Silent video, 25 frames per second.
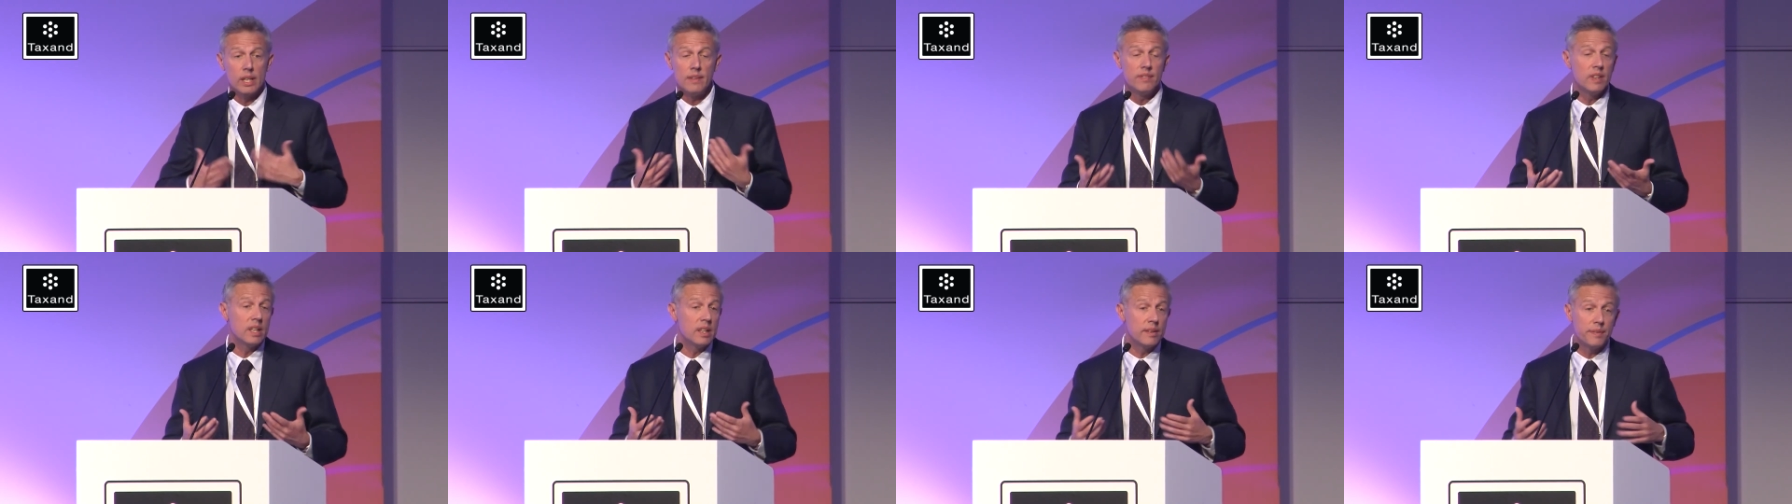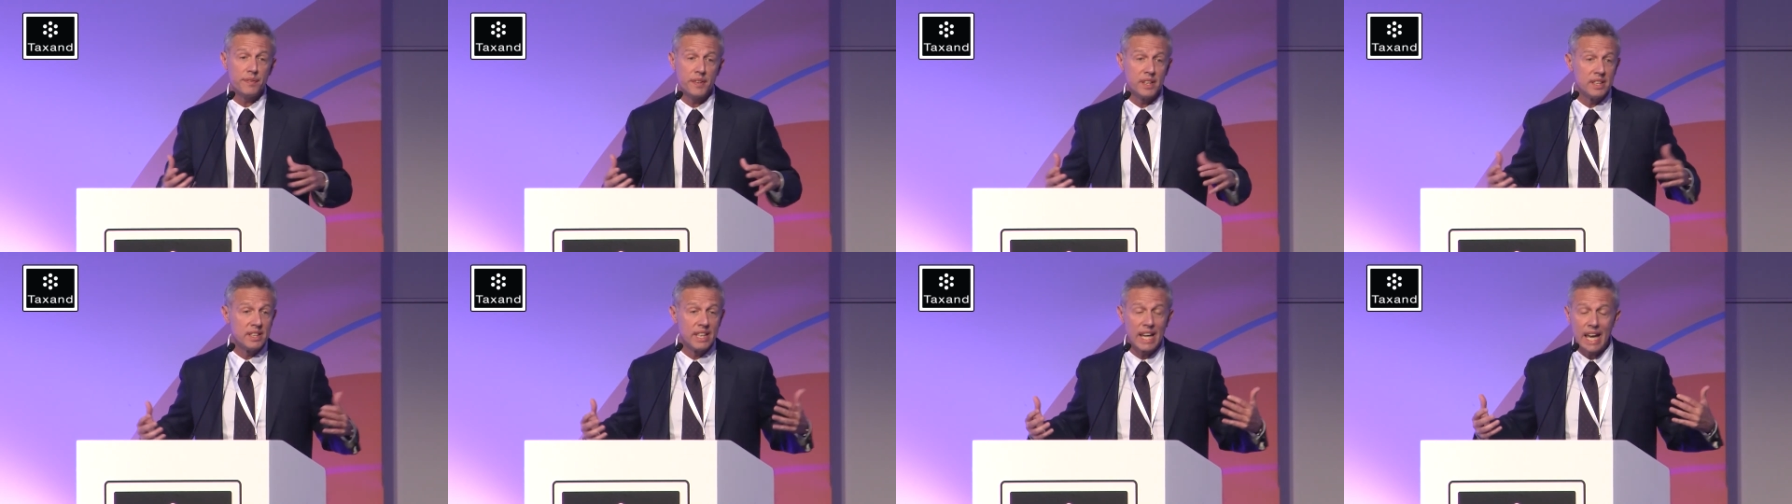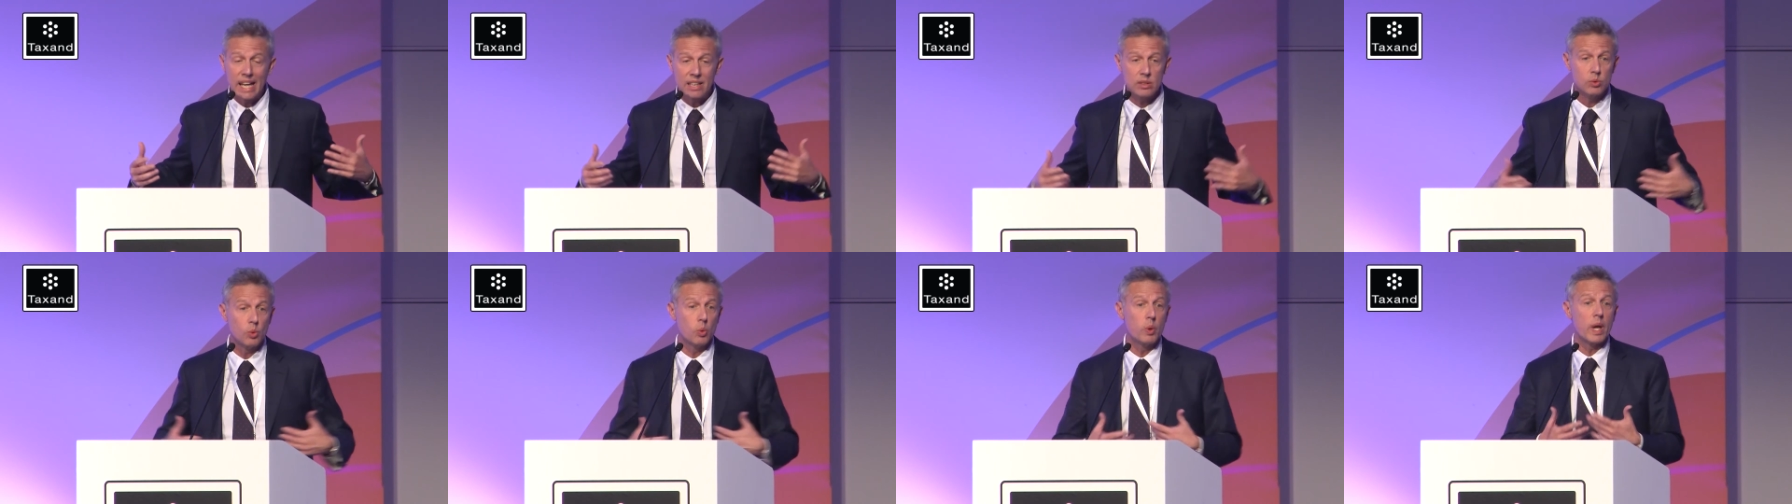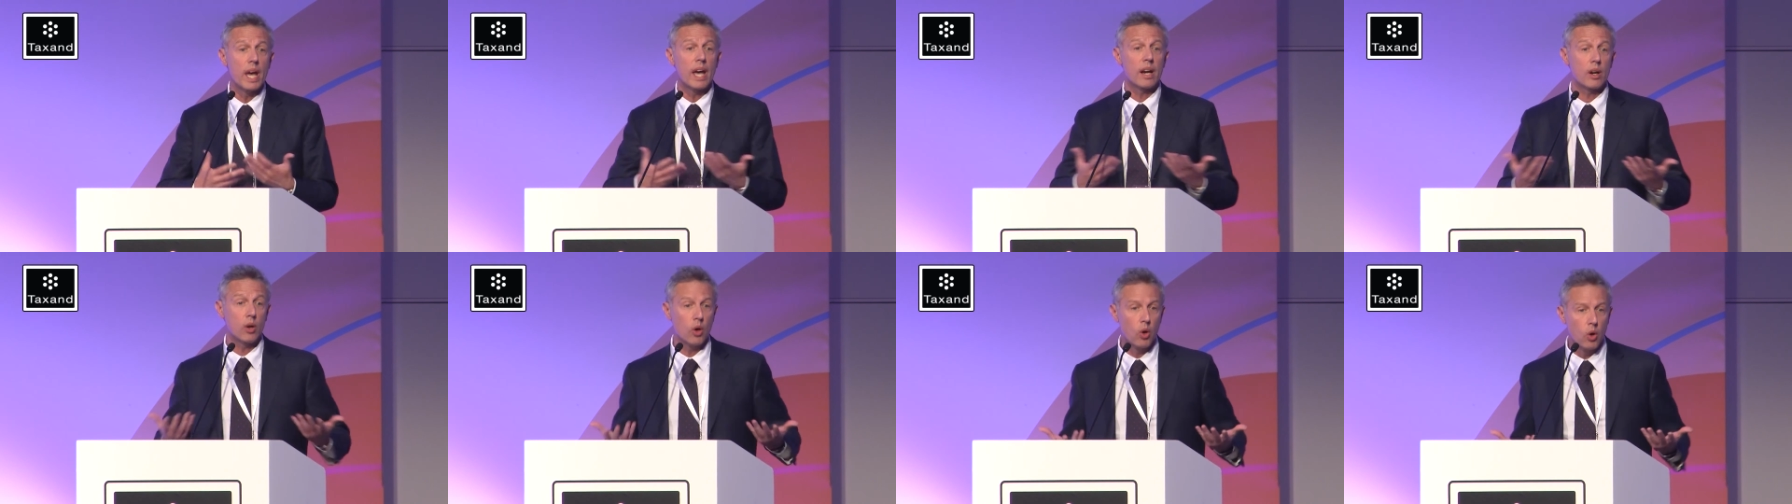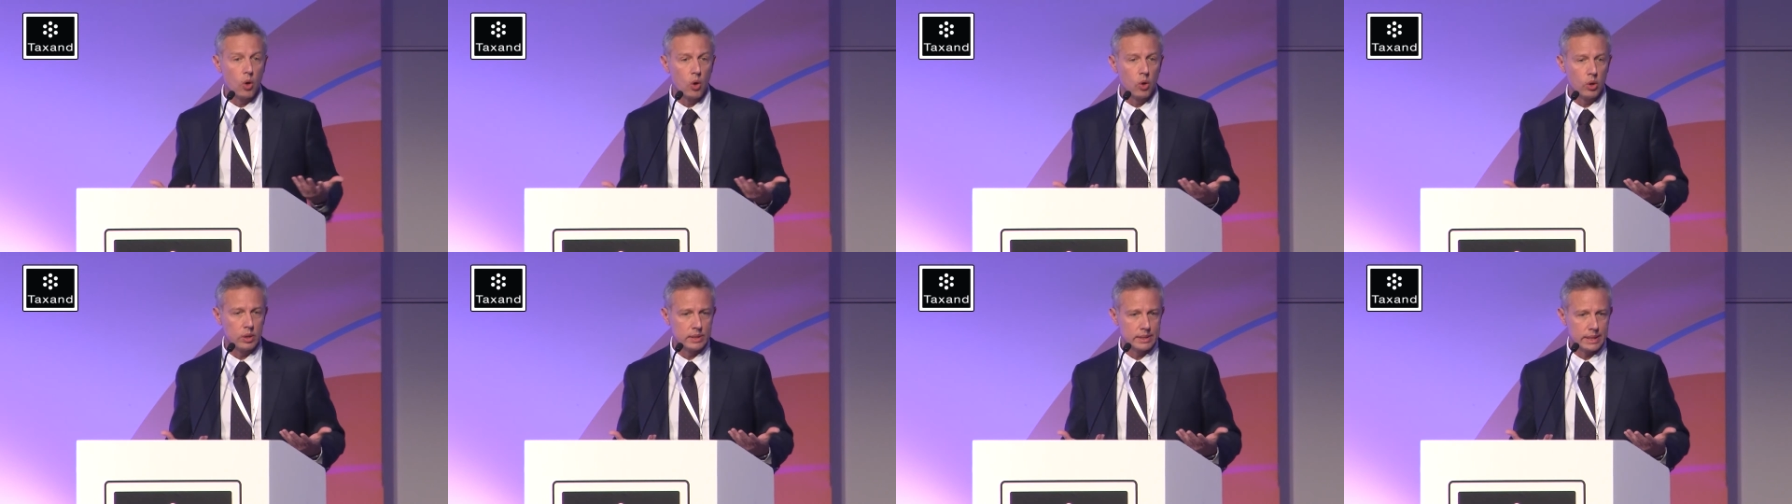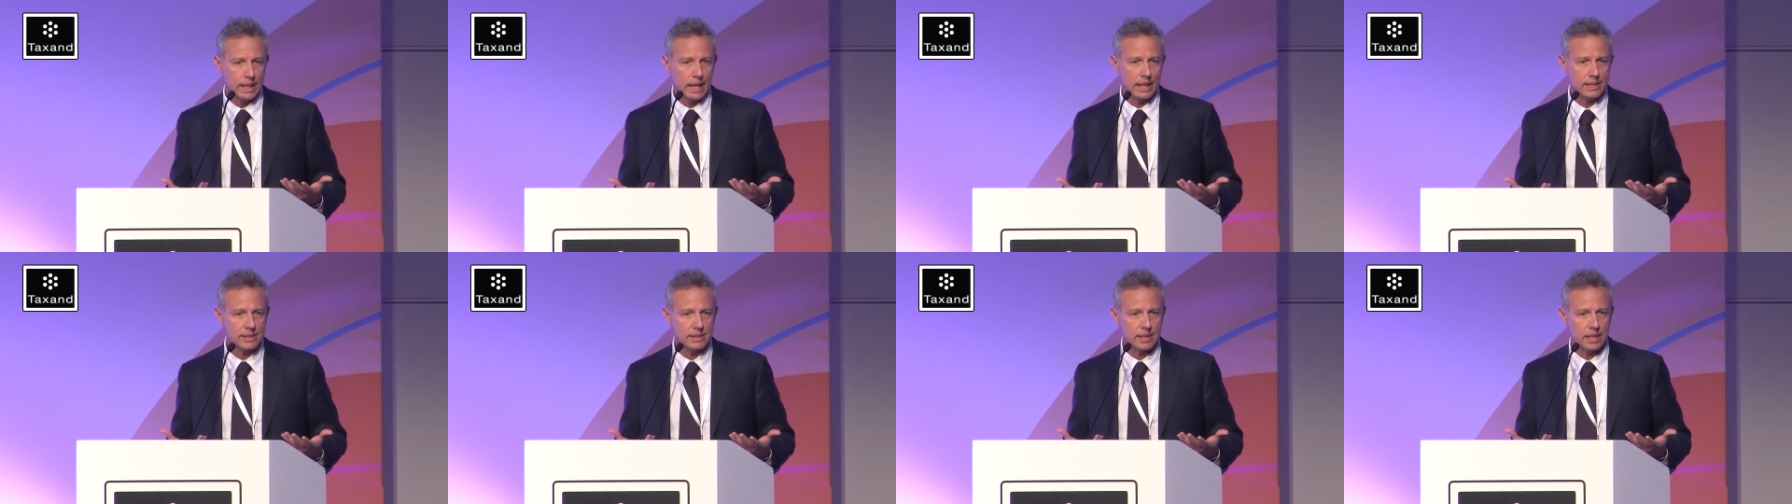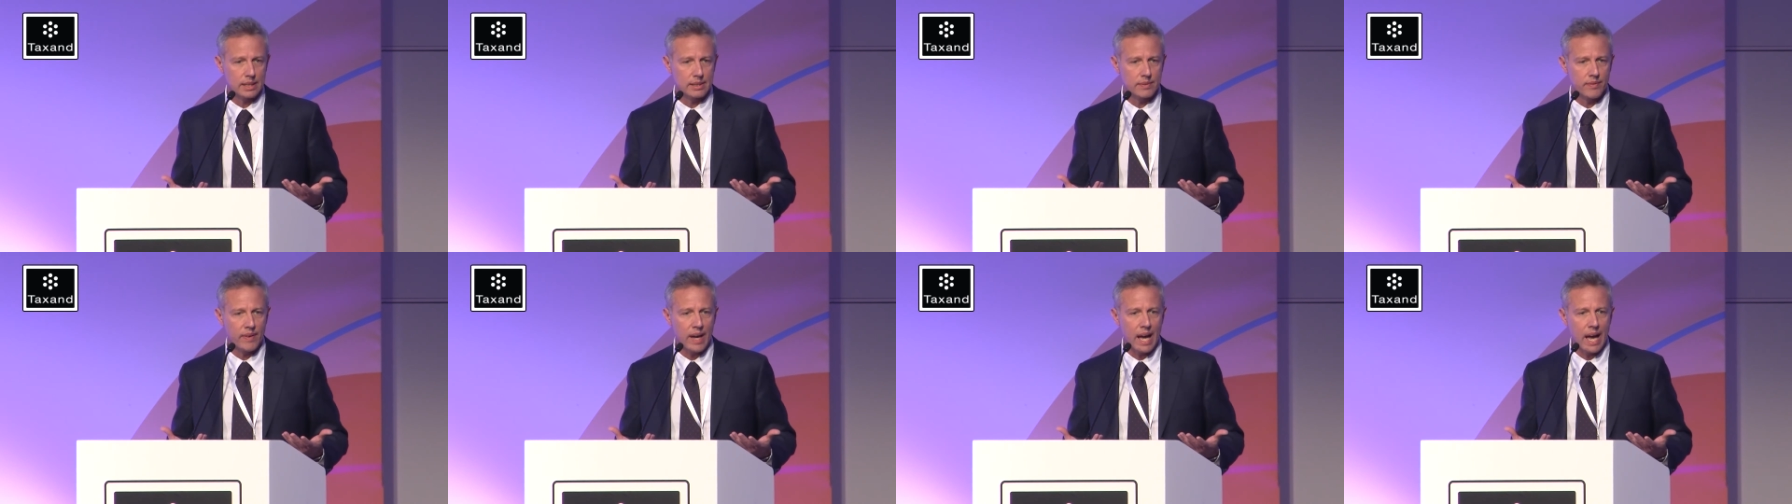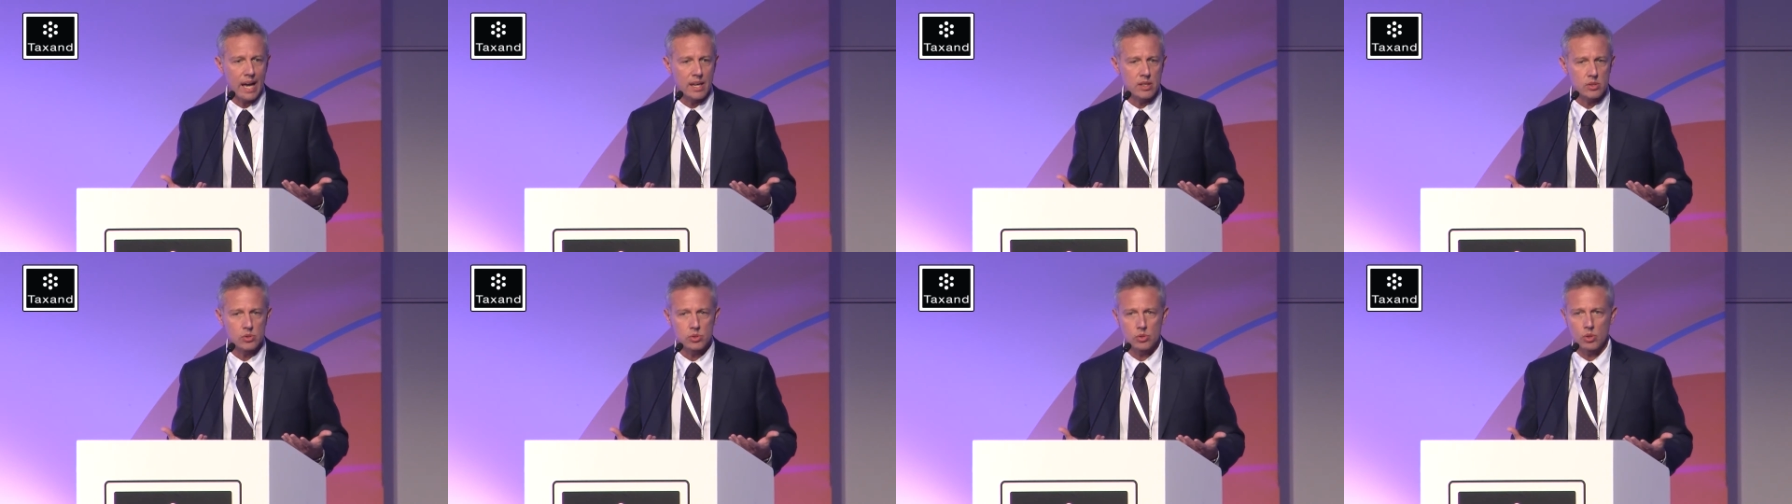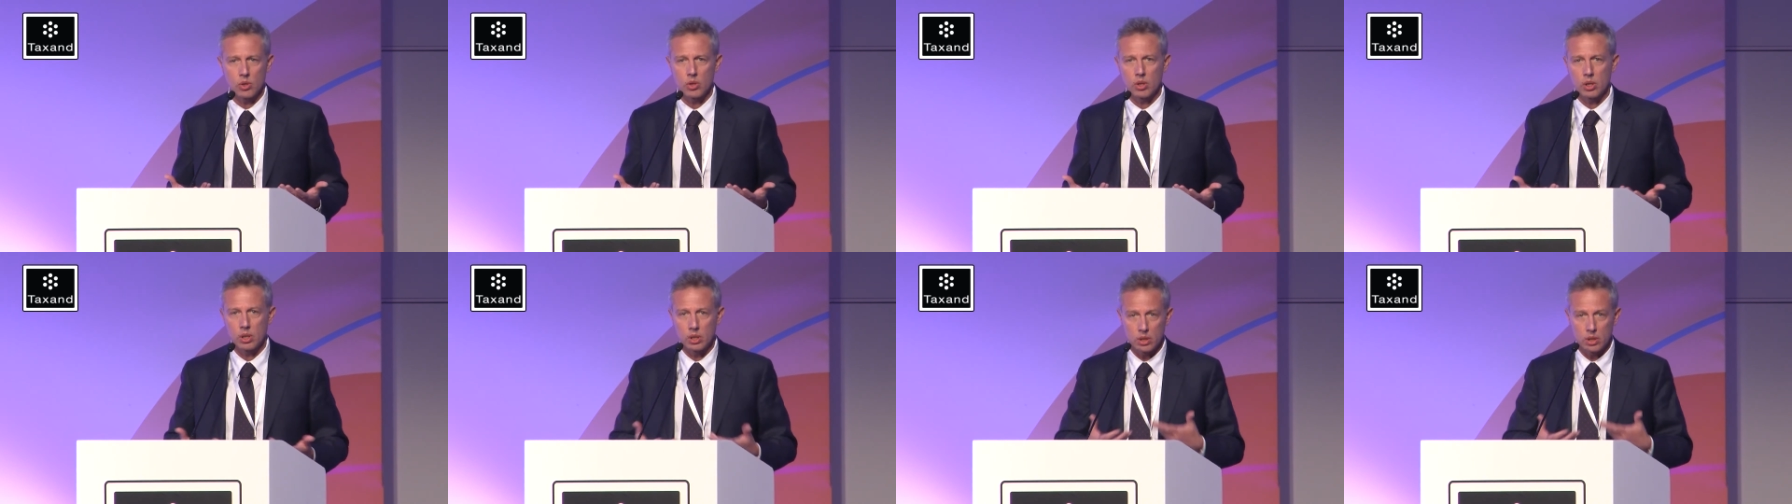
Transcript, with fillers: even if in the end we are all tax advisor.